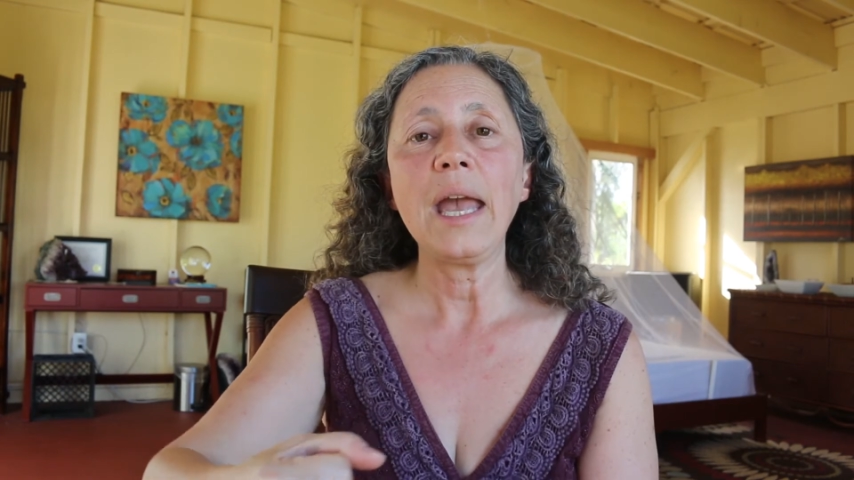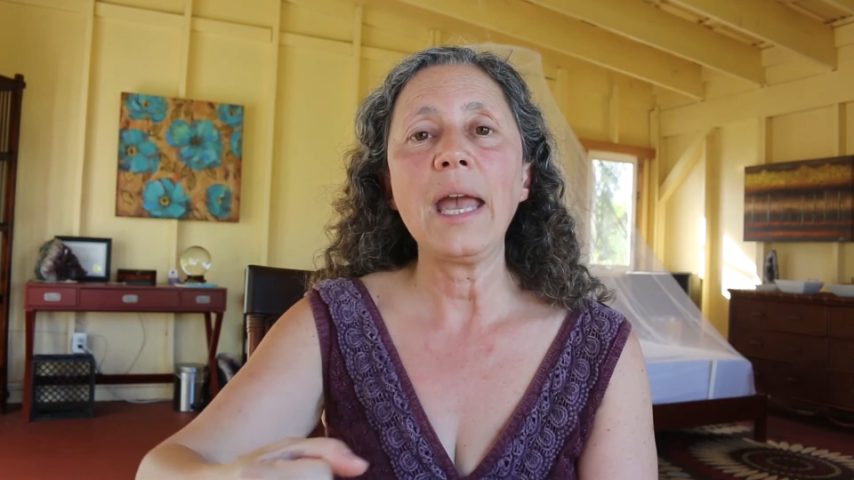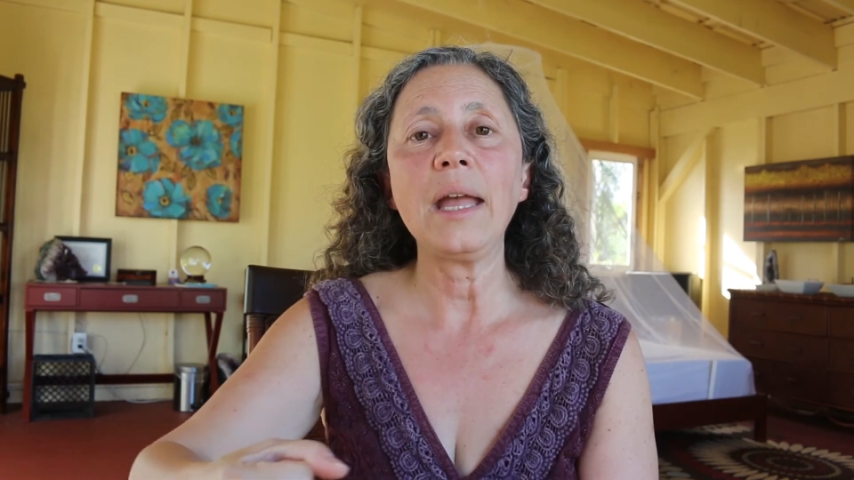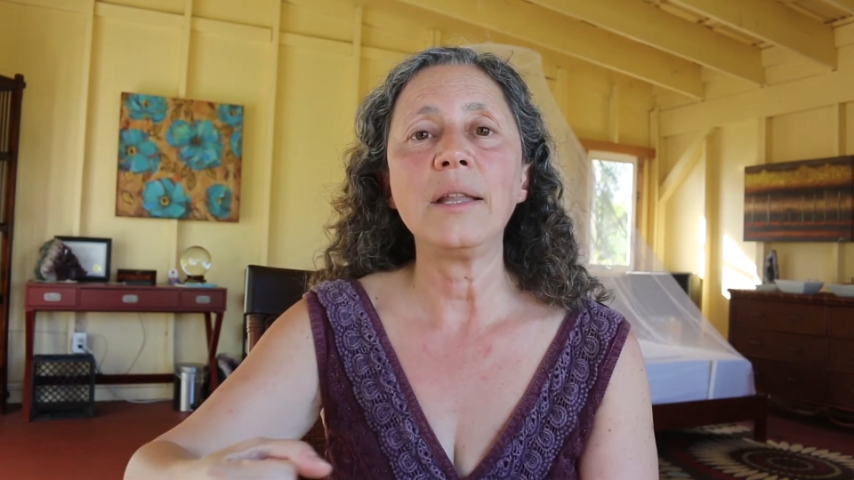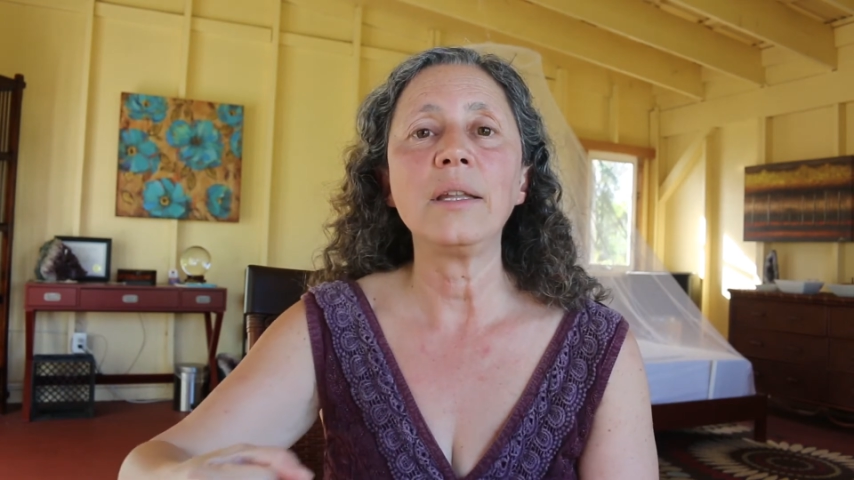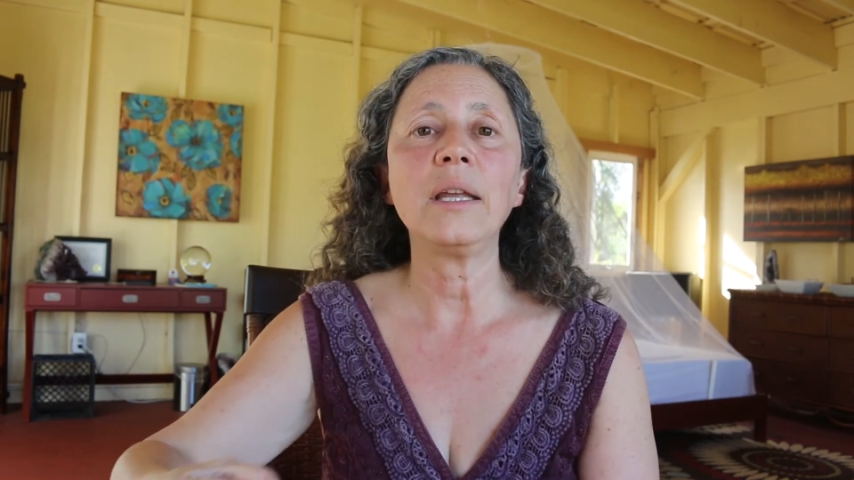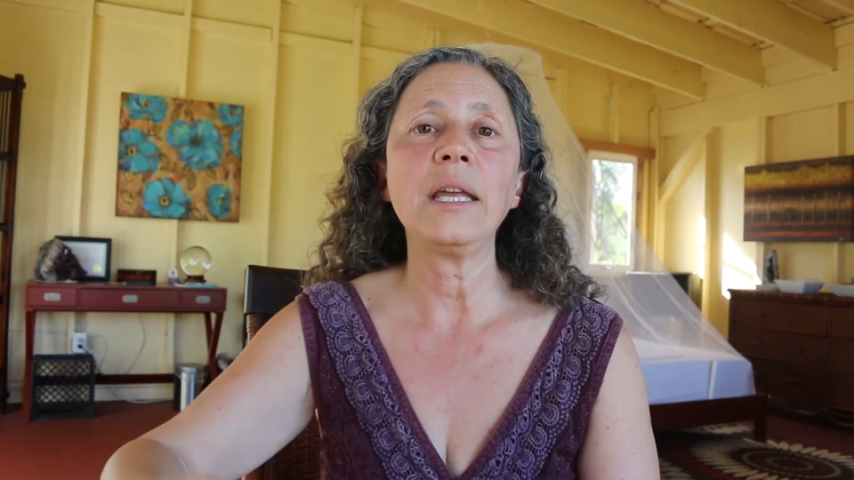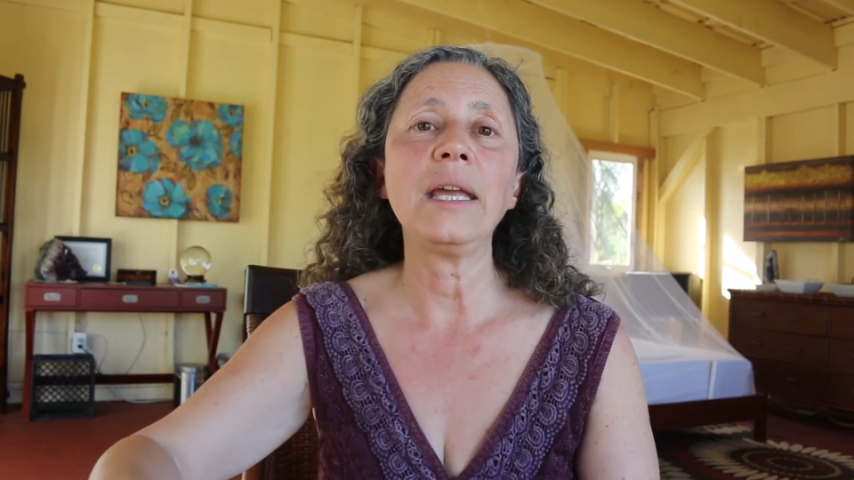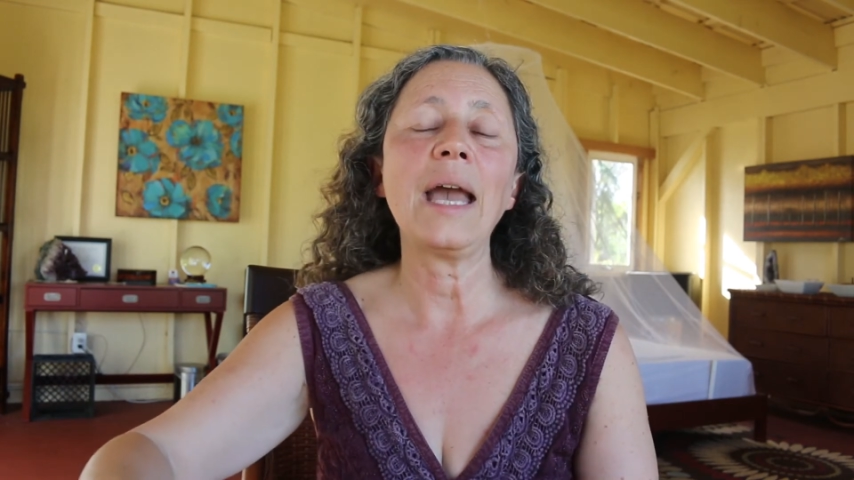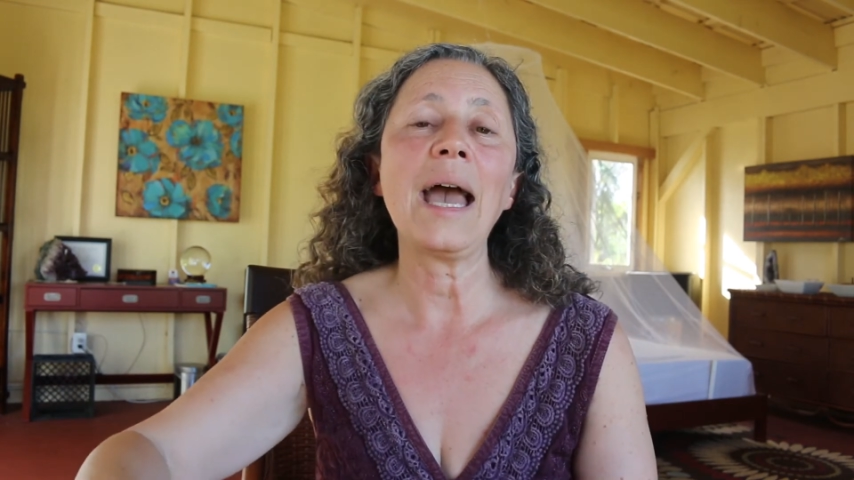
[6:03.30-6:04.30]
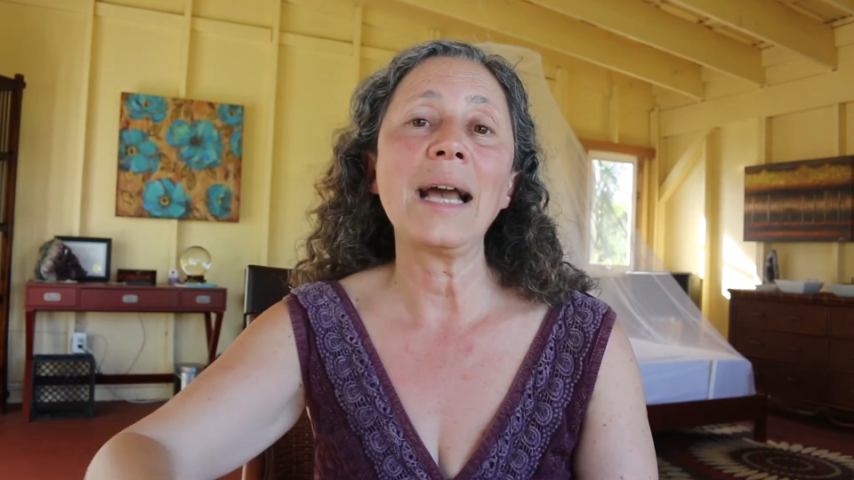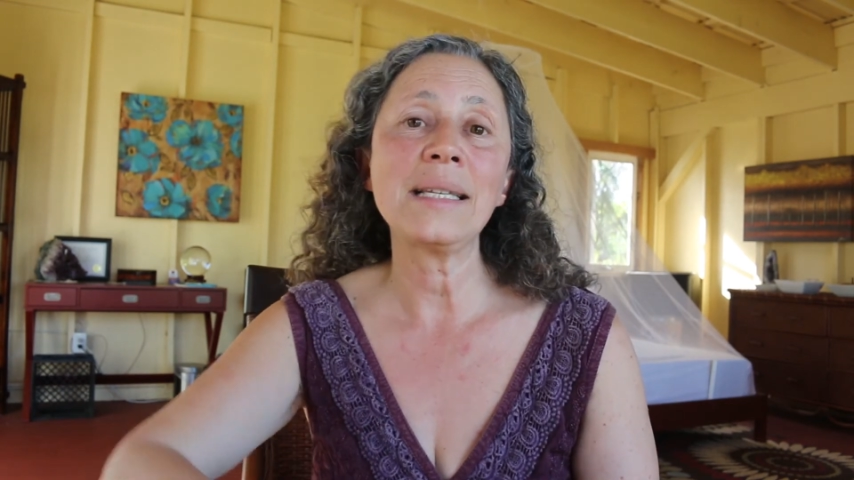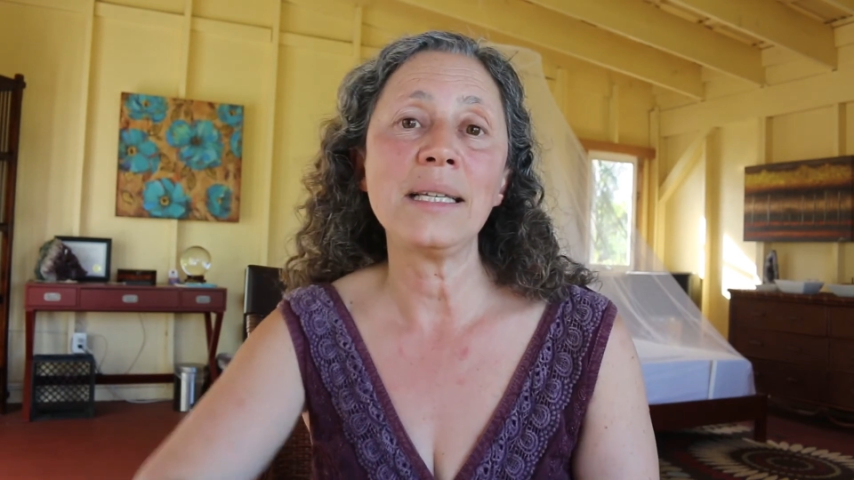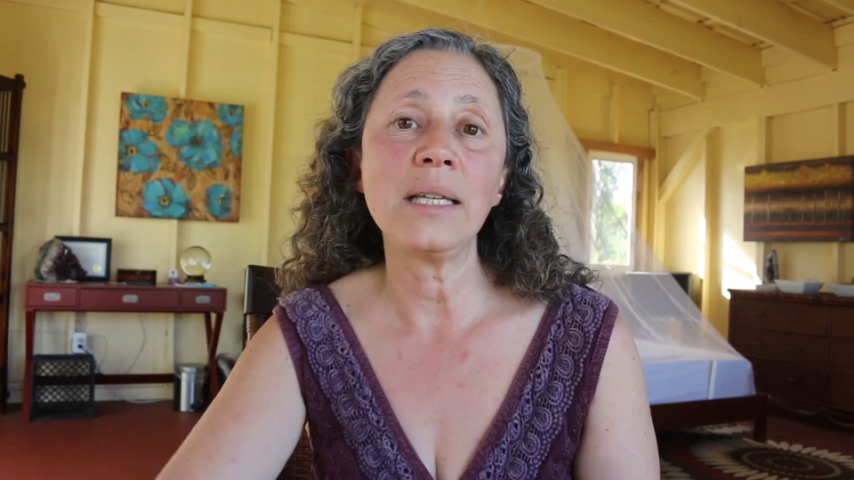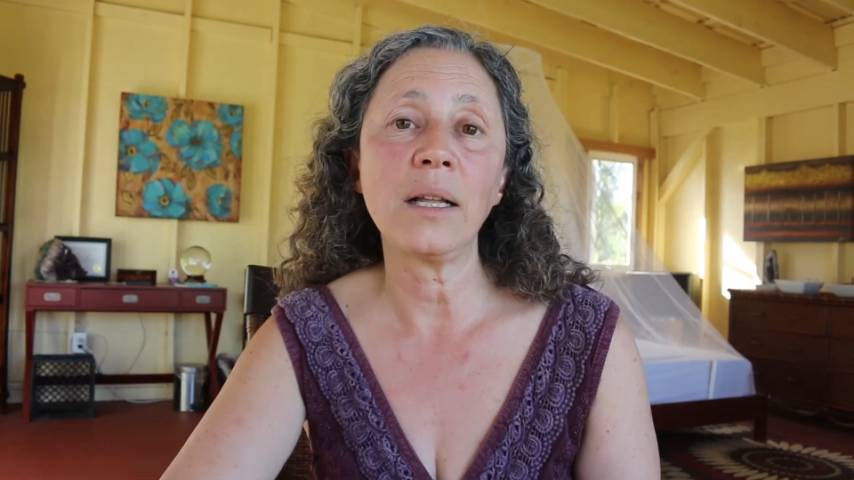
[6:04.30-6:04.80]
and he
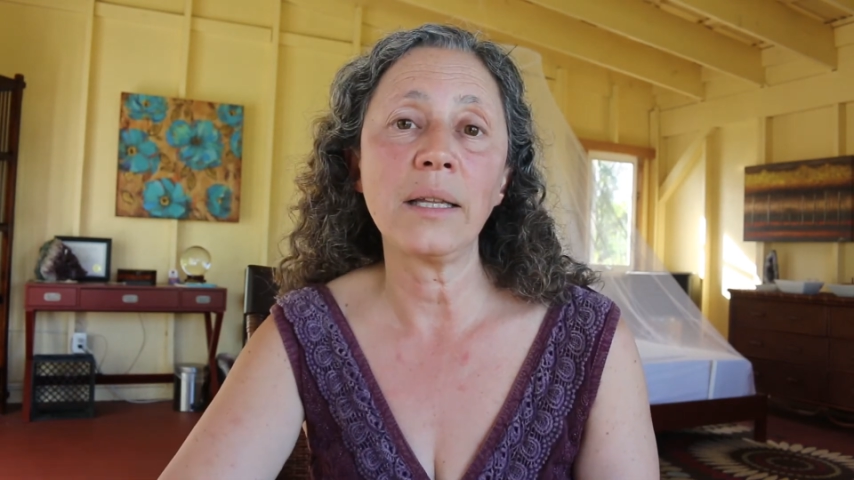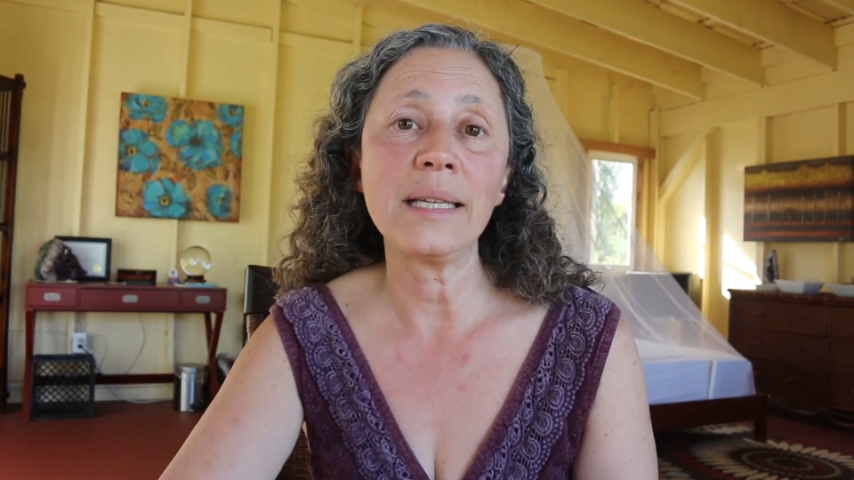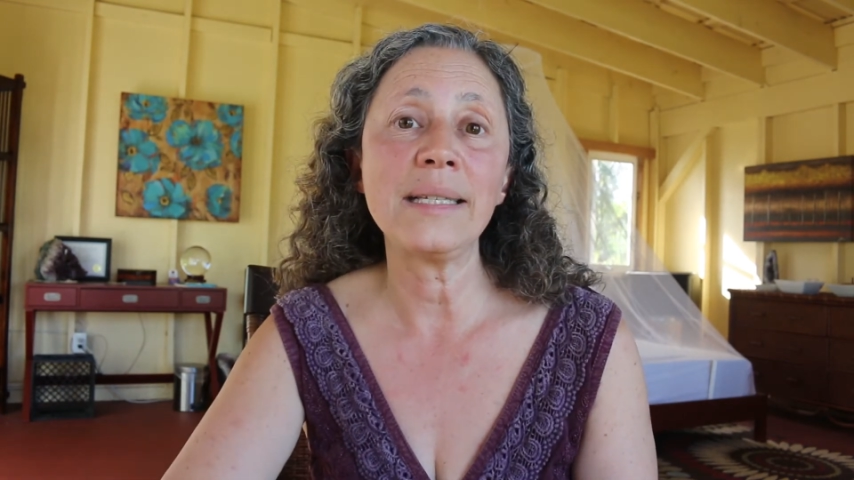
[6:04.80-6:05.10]
accidentally